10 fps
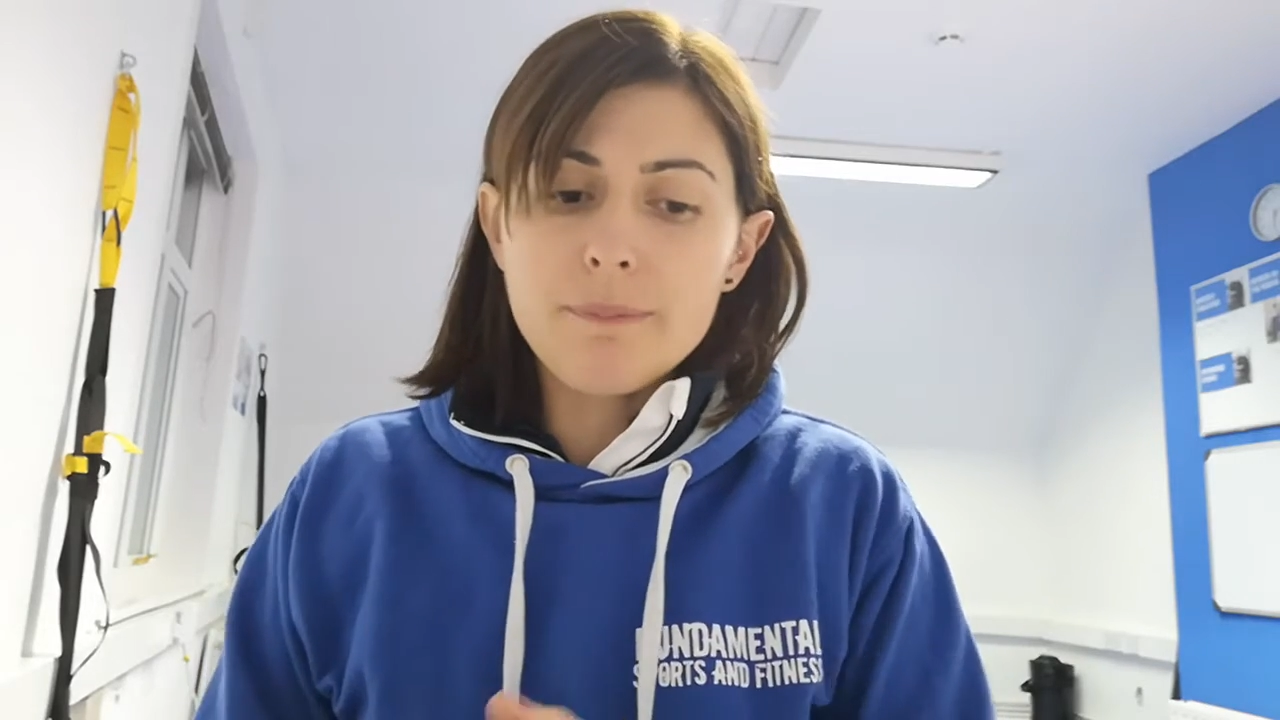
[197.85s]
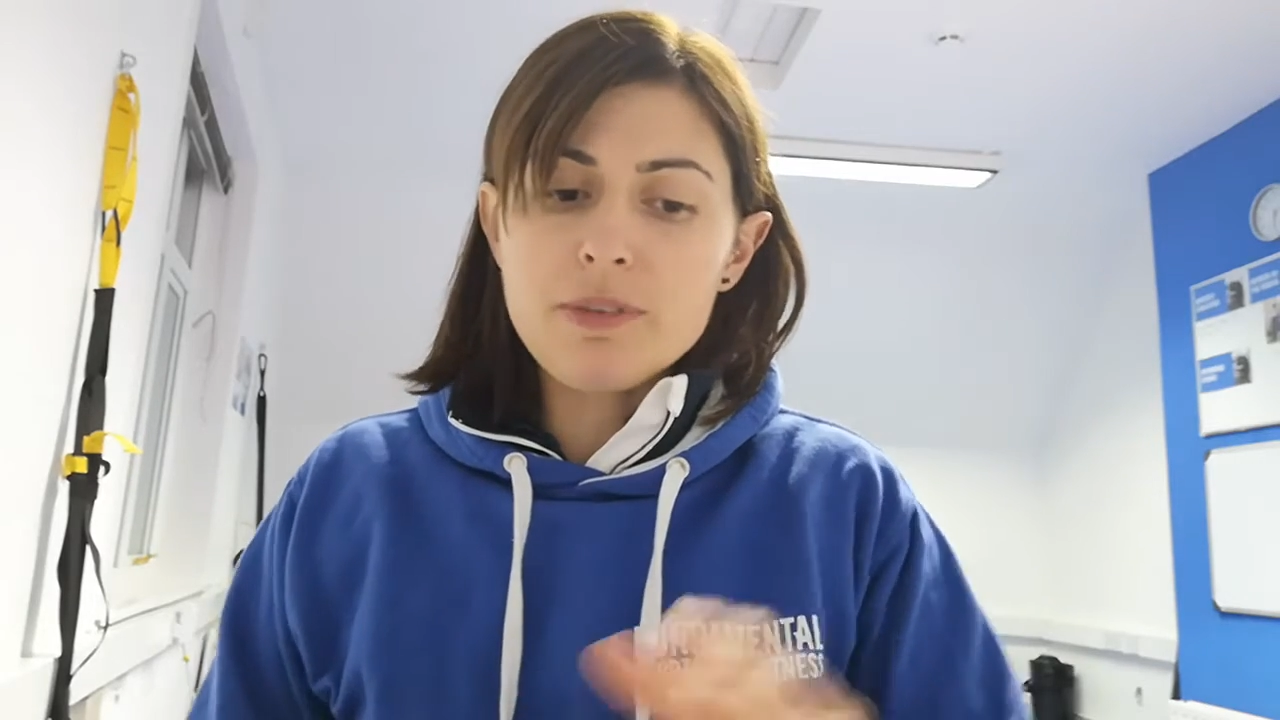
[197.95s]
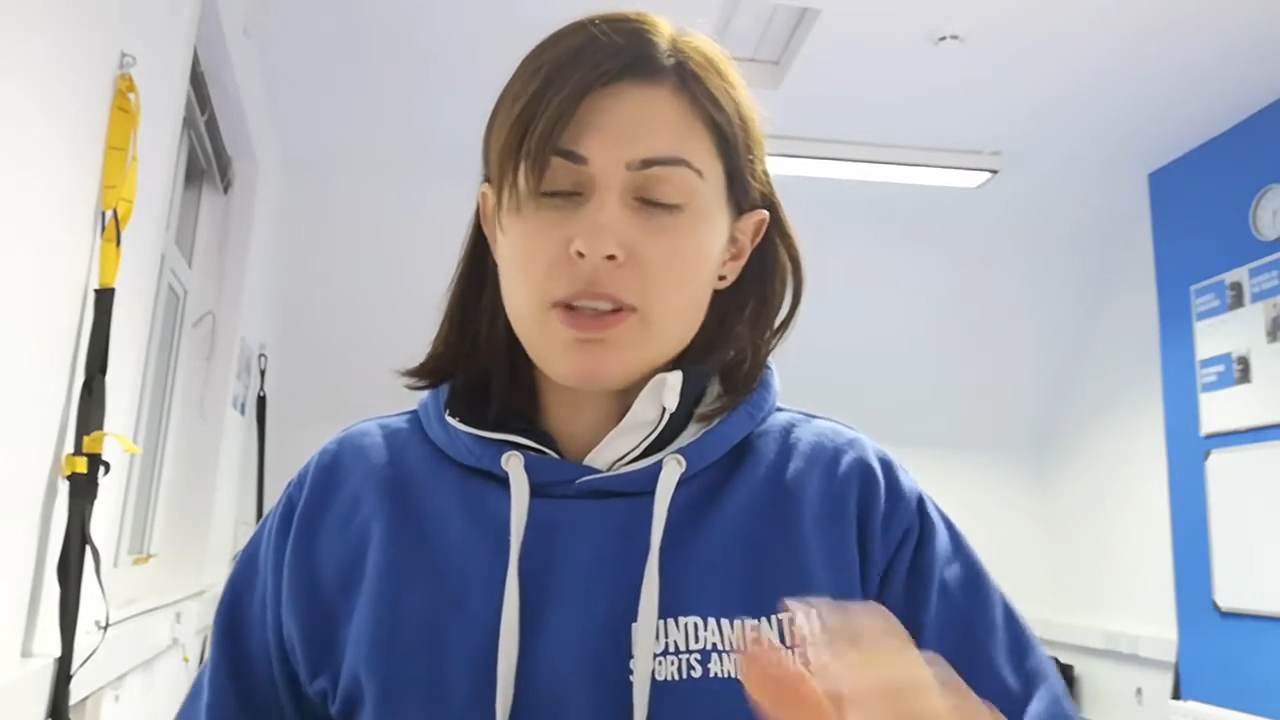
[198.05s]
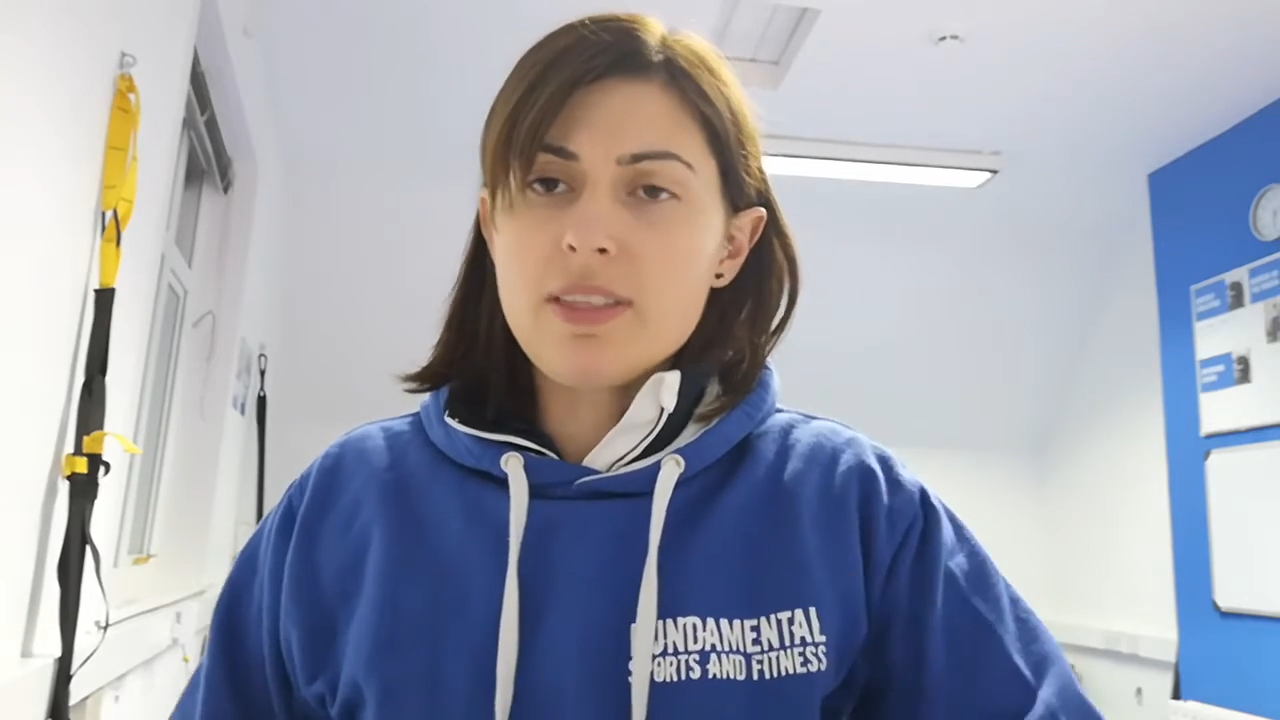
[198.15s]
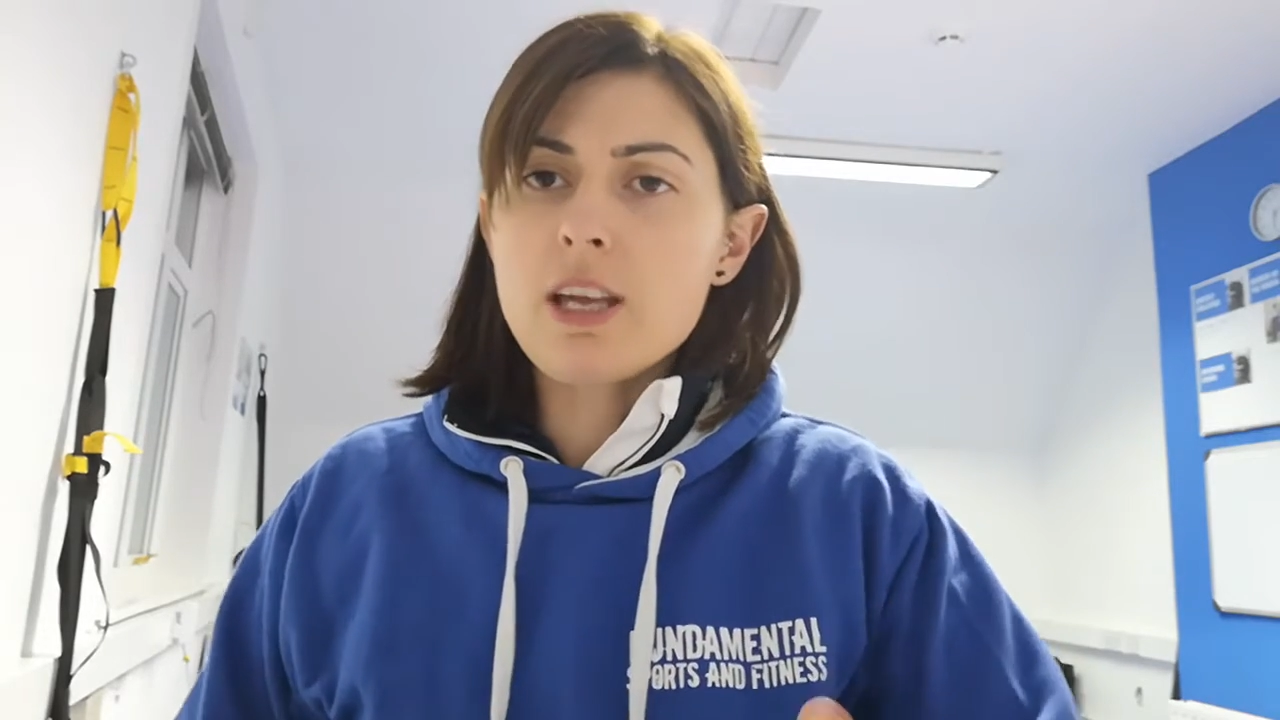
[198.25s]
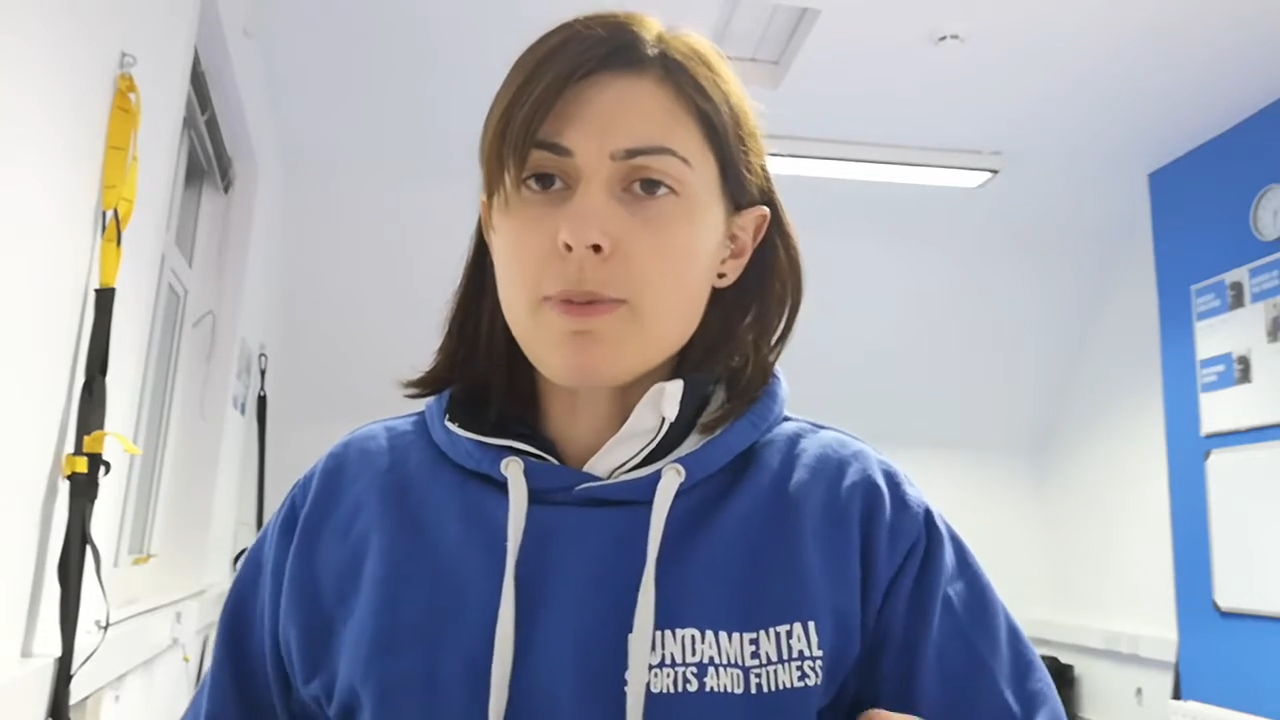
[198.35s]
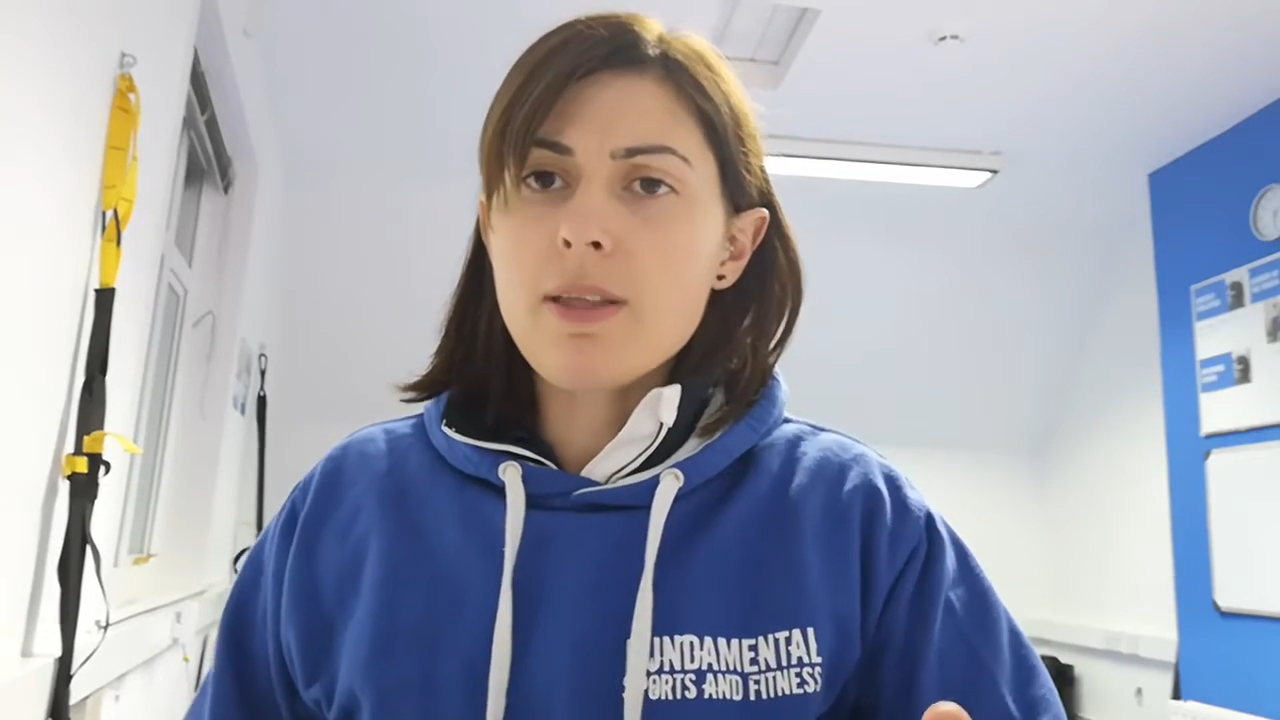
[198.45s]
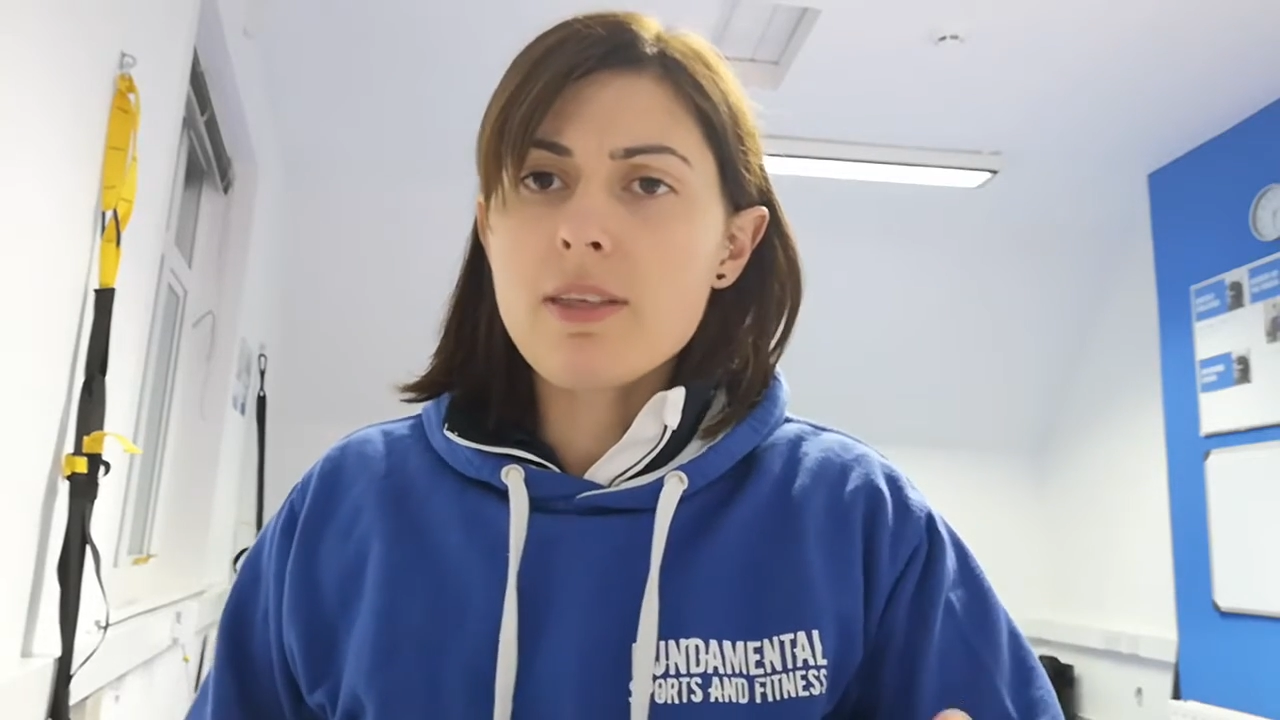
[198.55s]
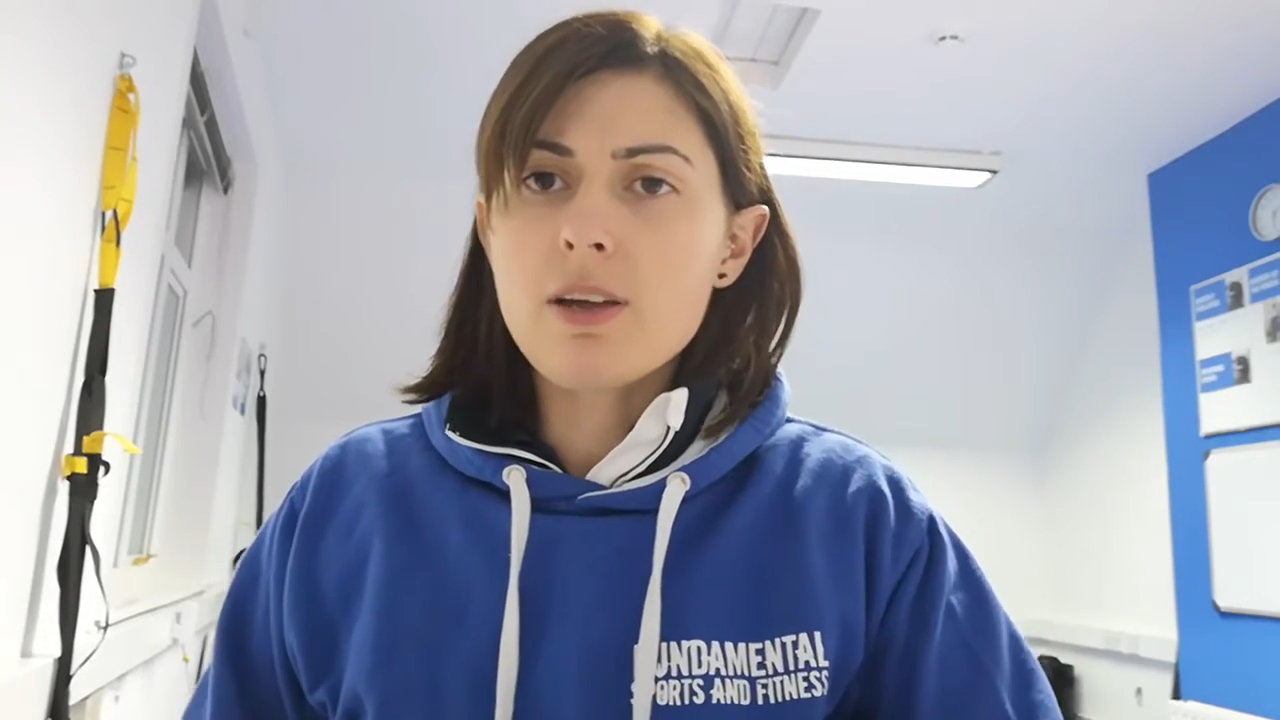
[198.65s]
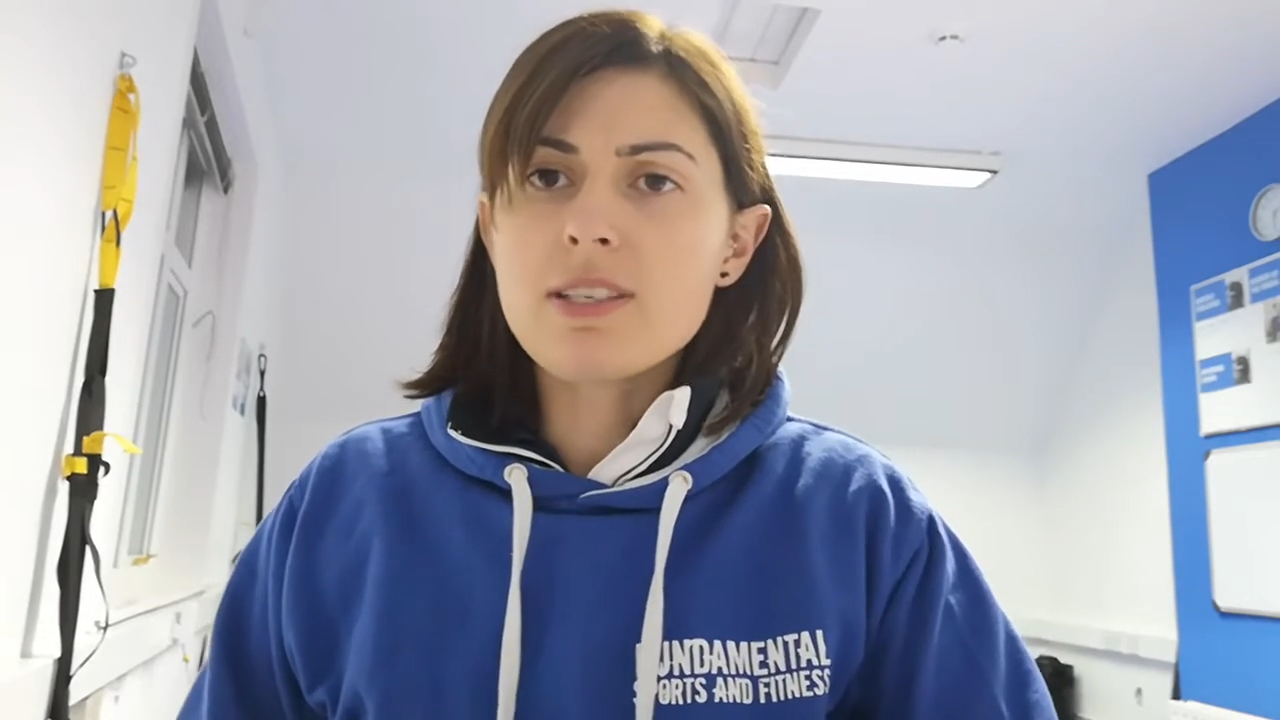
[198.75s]
So think
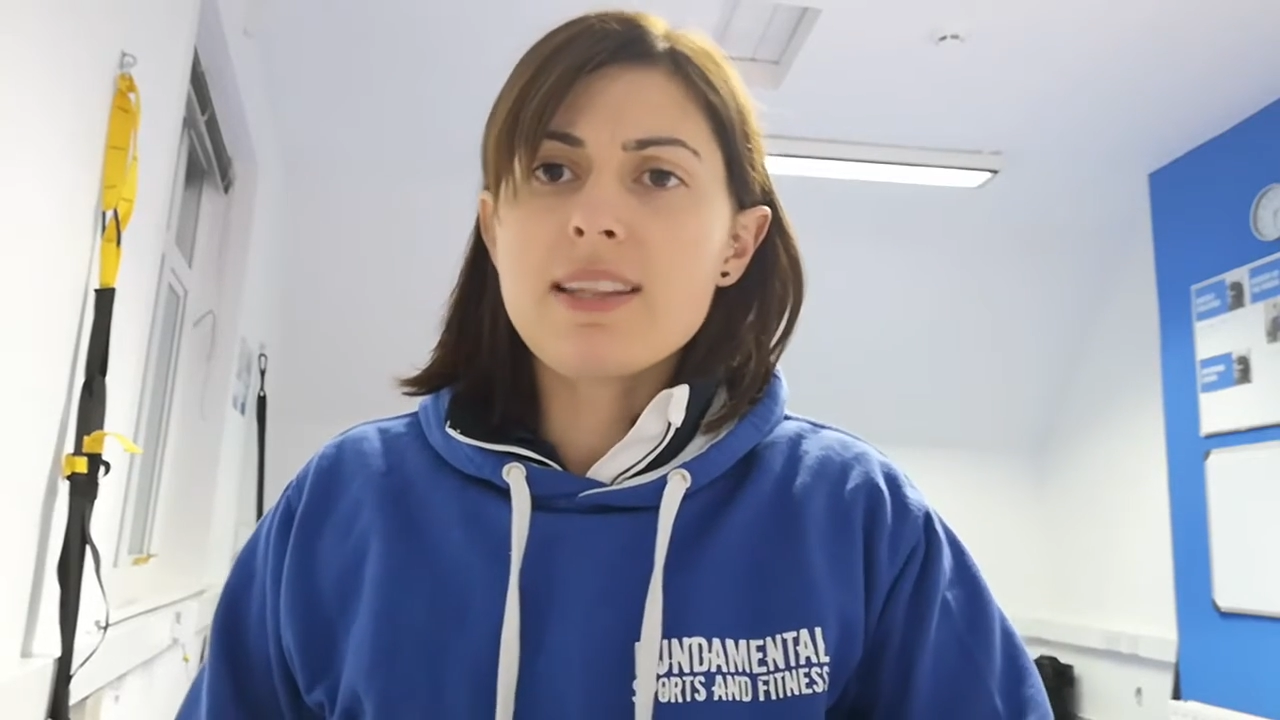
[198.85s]
about those,